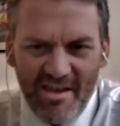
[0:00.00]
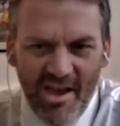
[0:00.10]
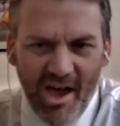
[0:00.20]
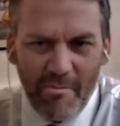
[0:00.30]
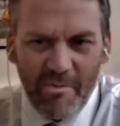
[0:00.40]

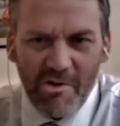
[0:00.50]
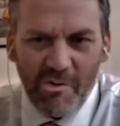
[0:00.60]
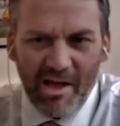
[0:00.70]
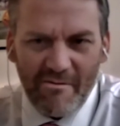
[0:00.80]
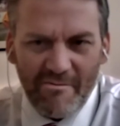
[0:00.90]
and we all
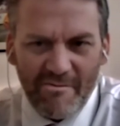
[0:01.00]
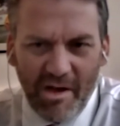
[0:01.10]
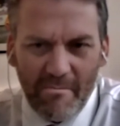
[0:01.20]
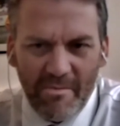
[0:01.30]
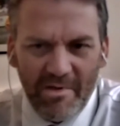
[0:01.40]
have
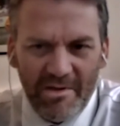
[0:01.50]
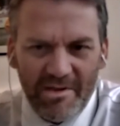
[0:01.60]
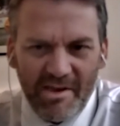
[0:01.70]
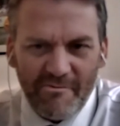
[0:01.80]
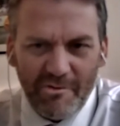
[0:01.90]

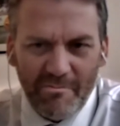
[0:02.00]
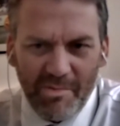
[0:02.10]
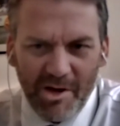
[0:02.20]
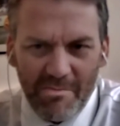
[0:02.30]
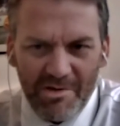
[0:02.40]
different
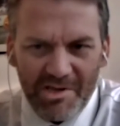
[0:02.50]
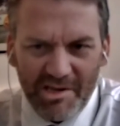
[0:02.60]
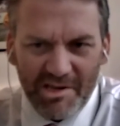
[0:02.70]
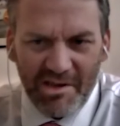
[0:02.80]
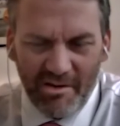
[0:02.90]
purposes.